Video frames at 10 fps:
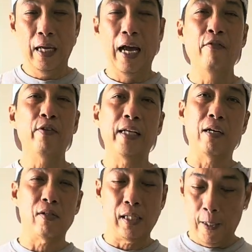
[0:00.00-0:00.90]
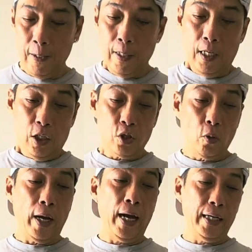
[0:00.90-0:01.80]
Everything else. So,
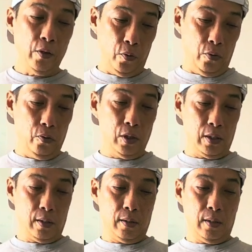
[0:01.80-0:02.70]
anywho's,